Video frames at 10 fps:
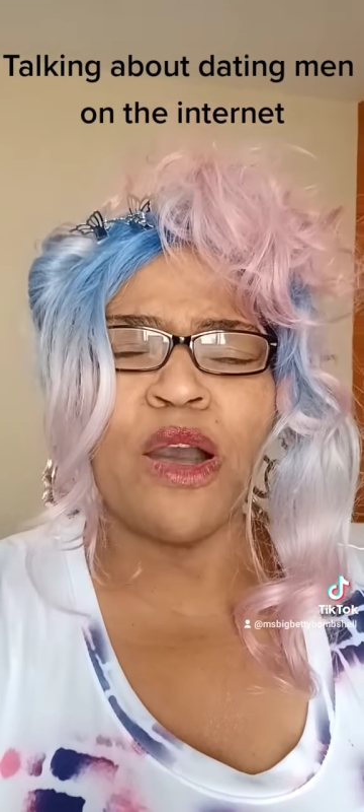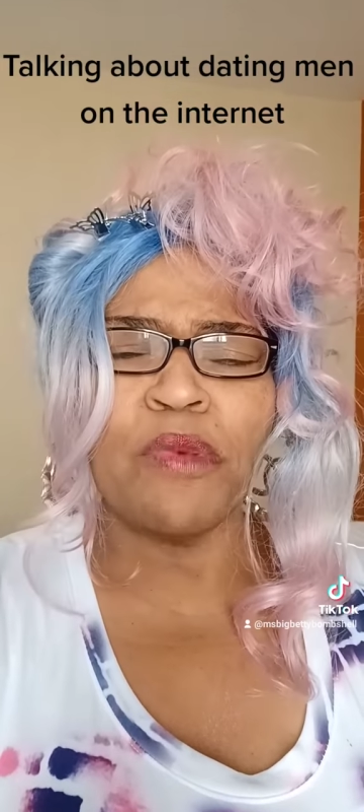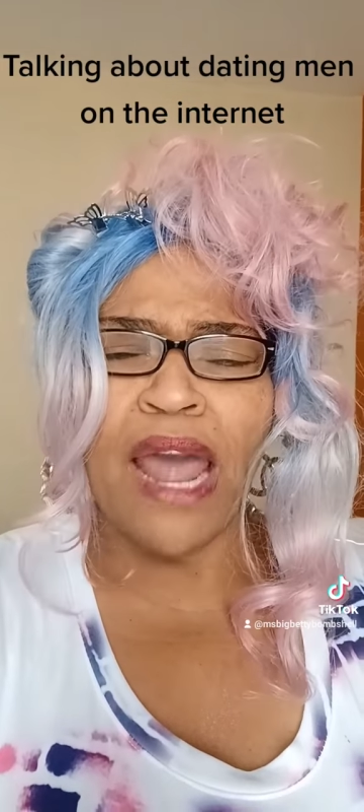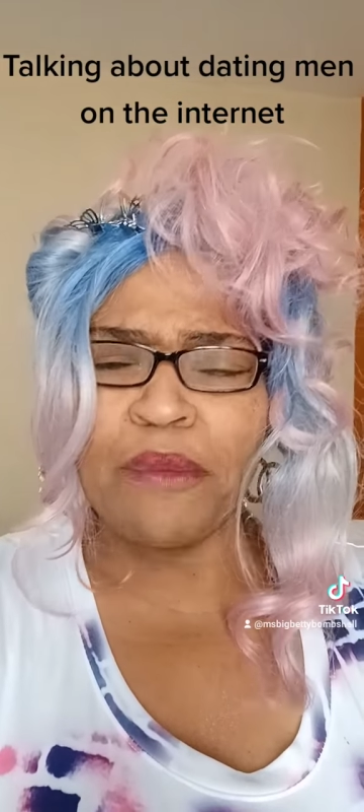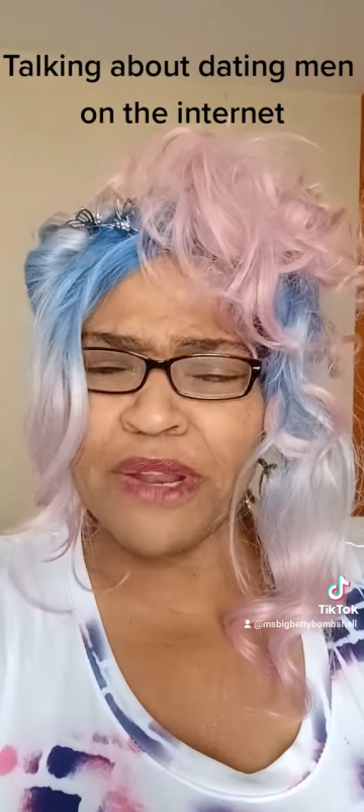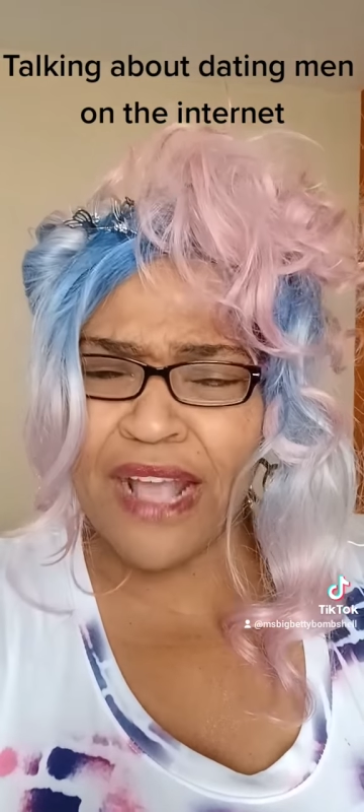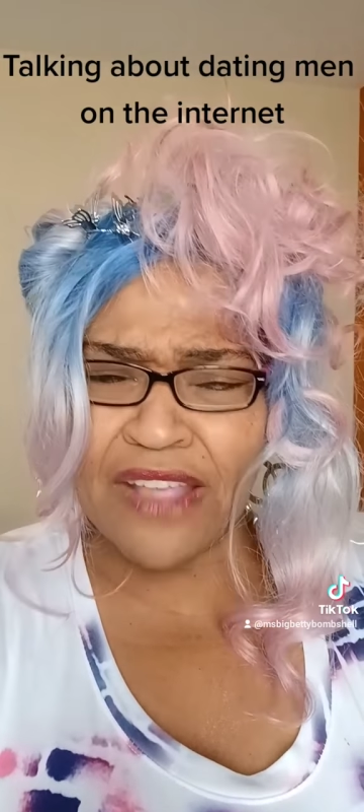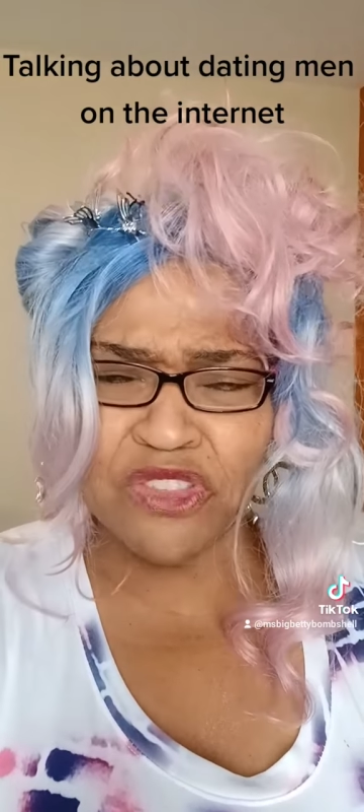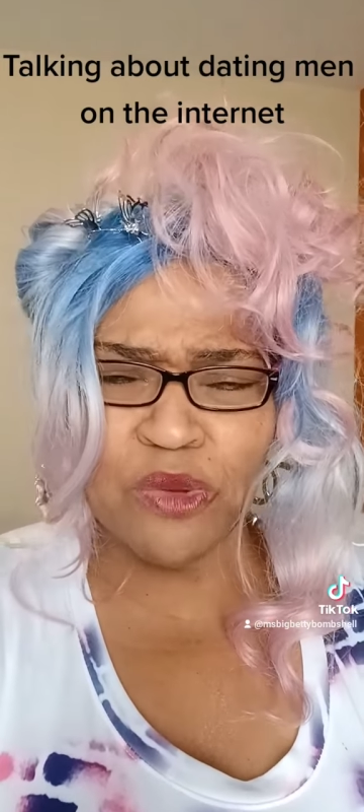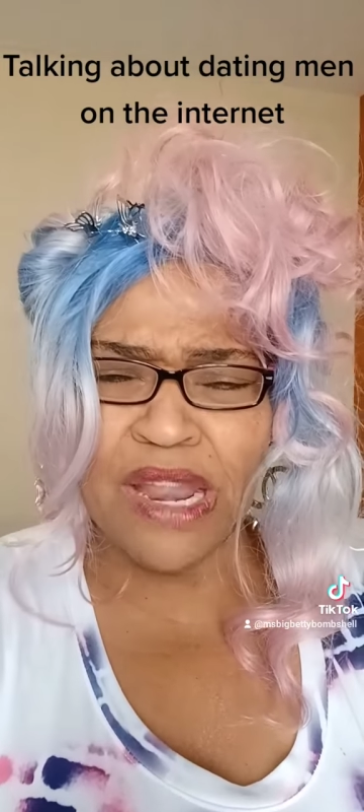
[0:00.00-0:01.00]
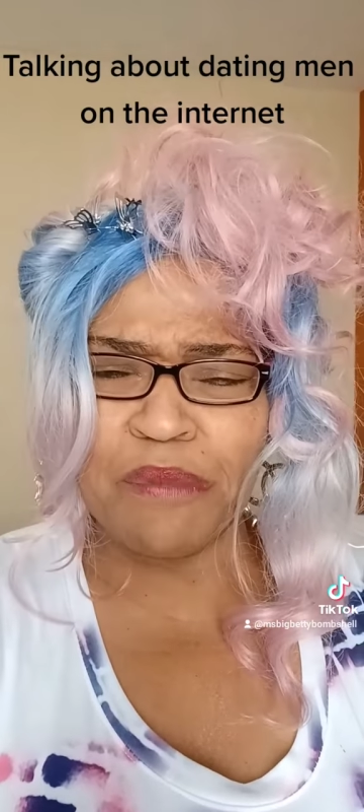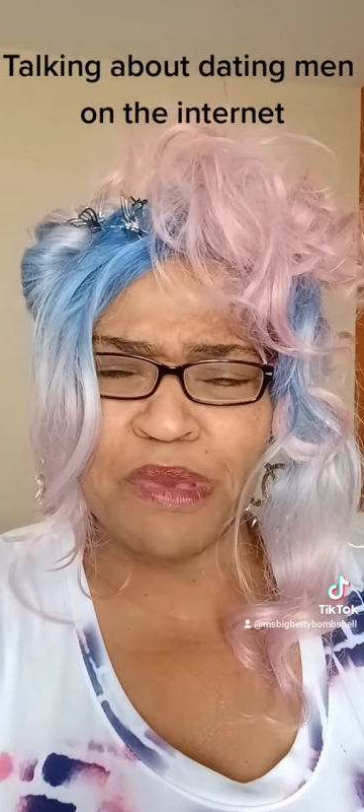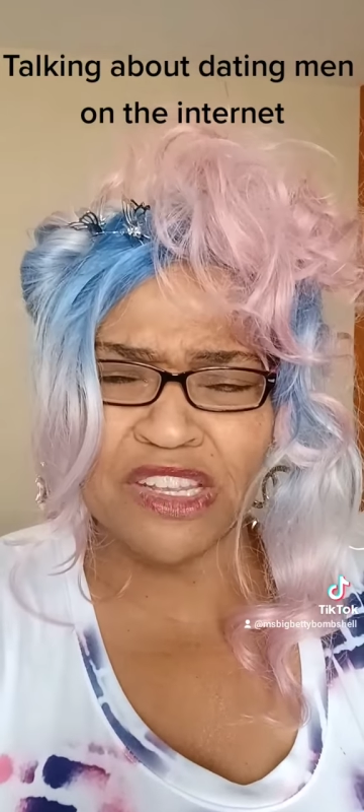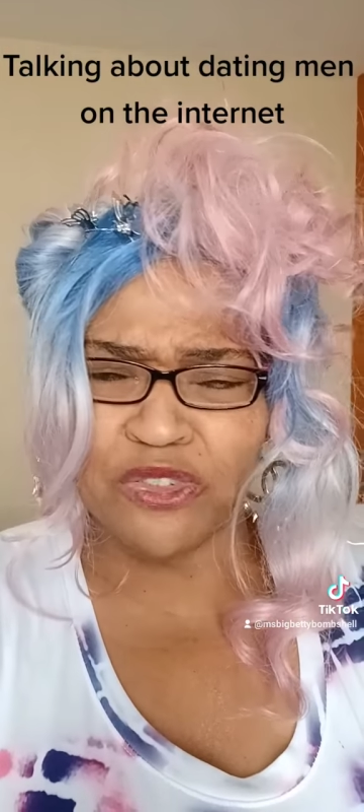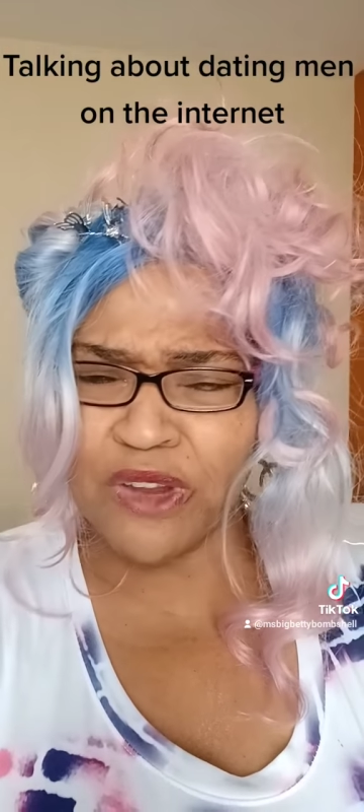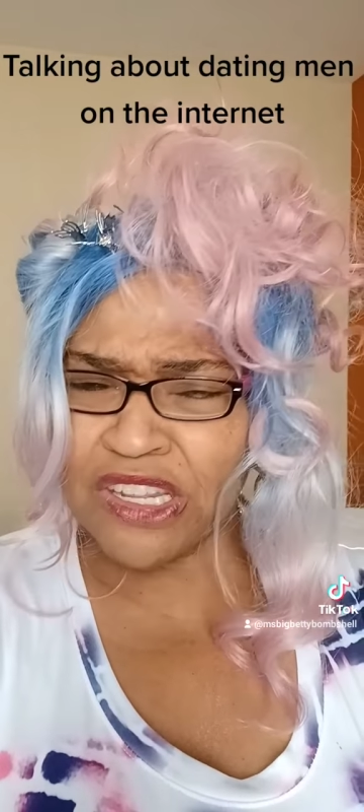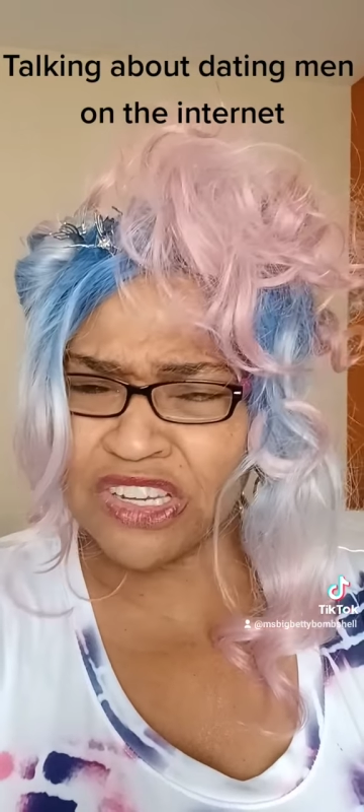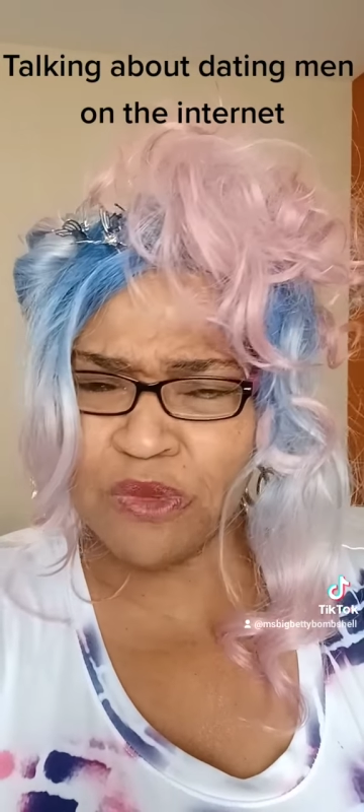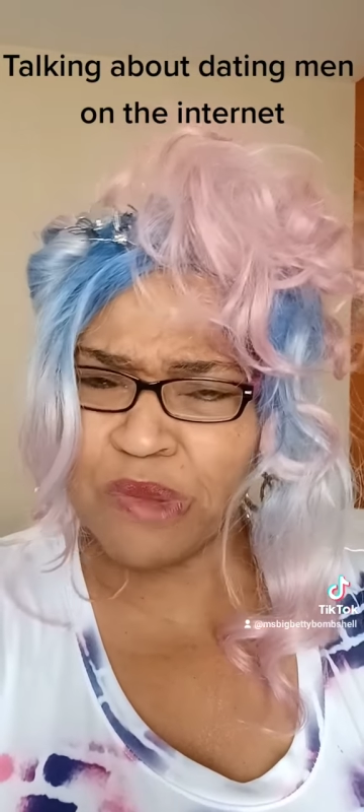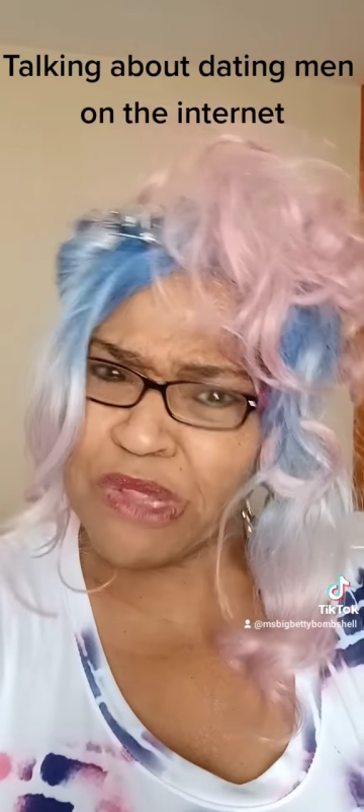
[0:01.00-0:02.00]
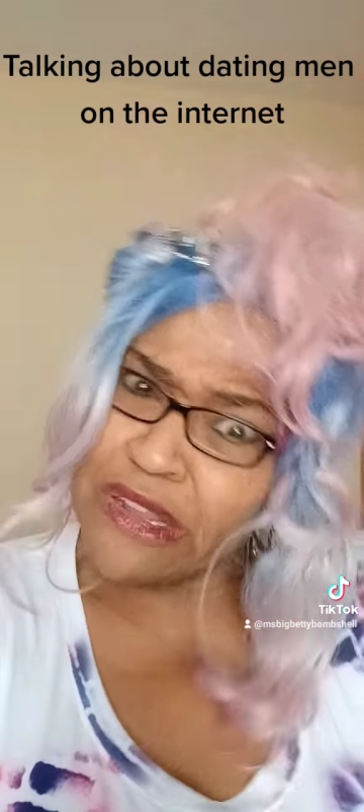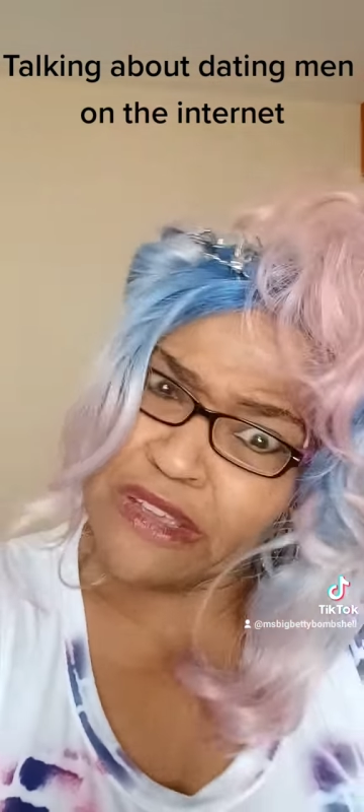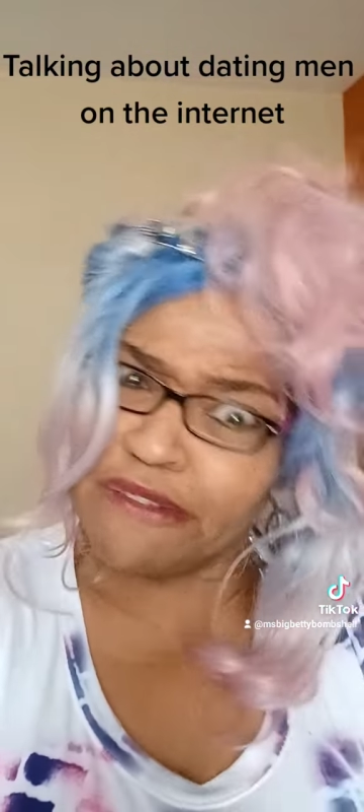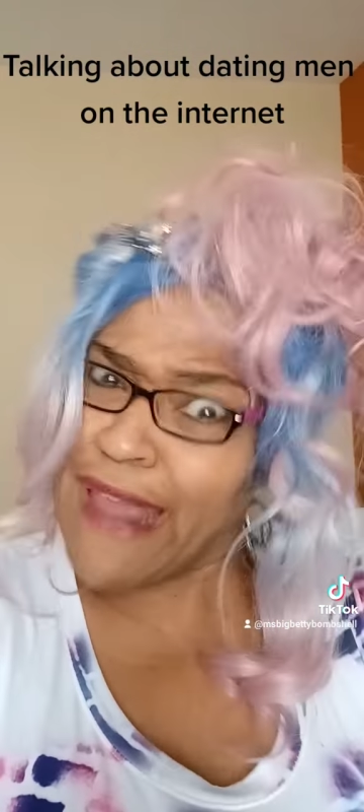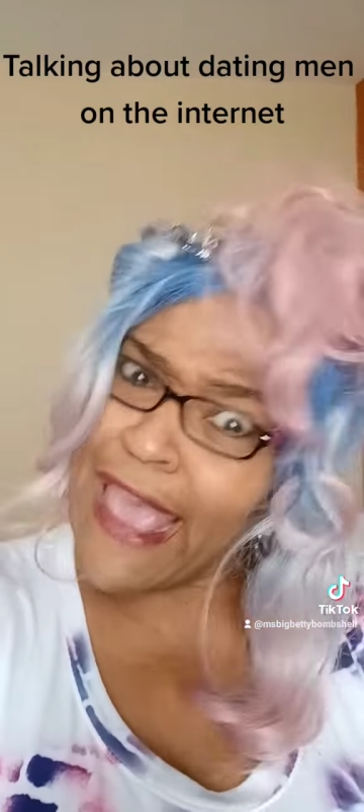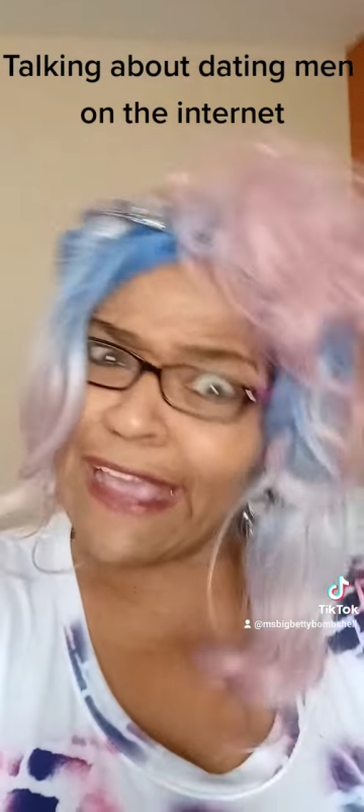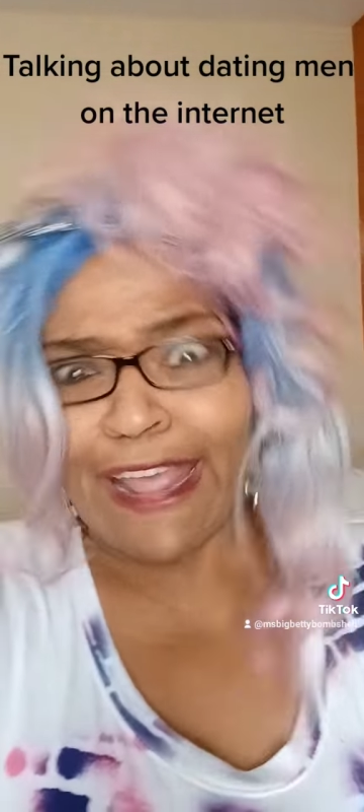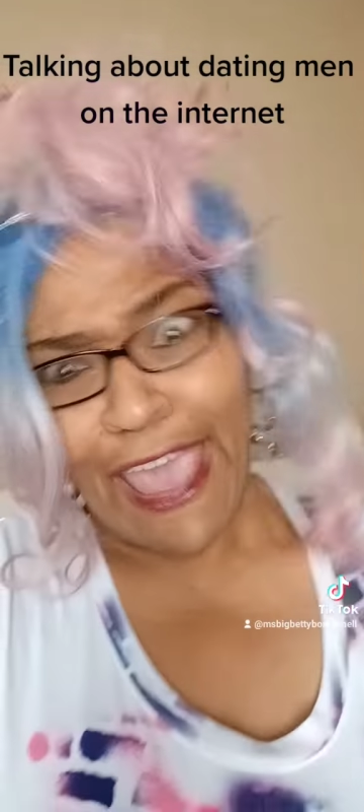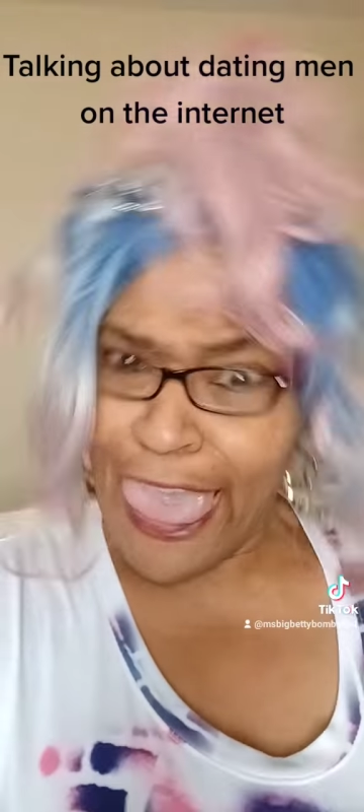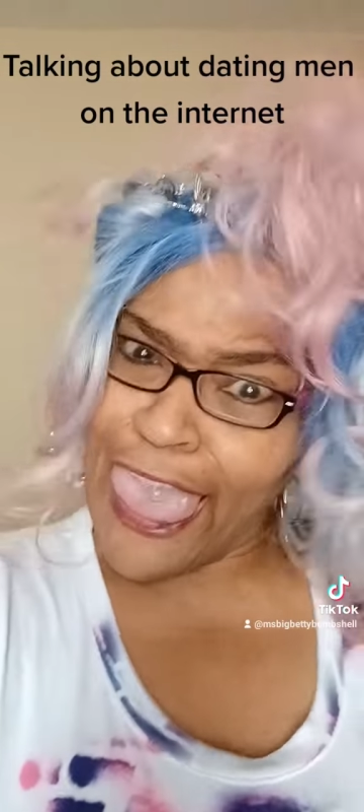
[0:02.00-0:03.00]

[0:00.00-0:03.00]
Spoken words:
when I would have got through with that best friend, she would have been looking raggedy.